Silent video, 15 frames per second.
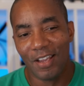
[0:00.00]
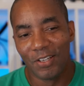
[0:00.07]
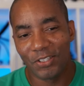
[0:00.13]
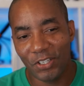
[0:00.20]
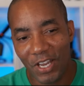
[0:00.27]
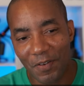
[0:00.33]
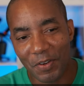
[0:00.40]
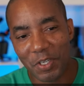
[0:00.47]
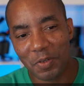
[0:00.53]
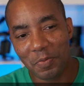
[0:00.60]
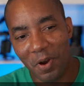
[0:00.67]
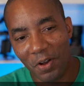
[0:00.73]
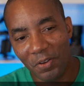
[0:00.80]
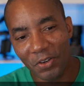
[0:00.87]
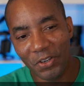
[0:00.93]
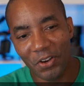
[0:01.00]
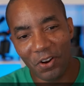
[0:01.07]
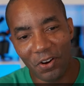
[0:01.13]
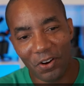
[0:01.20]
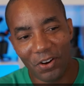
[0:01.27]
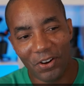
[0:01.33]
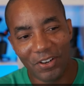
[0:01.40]
You say you have a smaller
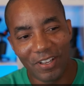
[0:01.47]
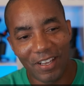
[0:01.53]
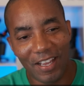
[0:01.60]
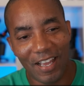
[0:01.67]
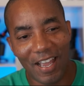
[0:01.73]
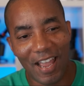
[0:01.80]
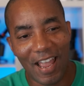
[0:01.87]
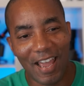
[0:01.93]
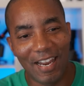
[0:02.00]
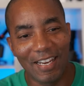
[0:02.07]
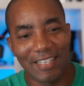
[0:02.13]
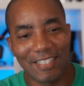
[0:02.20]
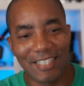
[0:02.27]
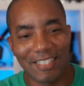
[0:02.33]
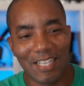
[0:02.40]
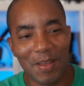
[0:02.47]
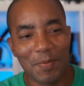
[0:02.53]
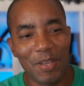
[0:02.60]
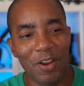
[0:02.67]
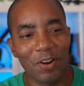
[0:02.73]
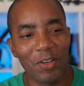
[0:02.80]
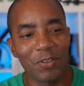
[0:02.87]
yard, and he says, let
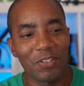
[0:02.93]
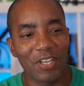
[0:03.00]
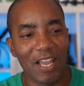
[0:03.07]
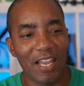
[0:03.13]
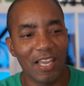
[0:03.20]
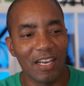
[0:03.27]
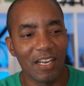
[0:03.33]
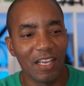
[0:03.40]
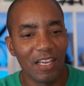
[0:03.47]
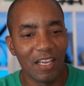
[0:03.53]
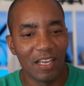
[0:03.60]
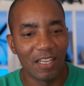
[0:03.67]
me hear you say it.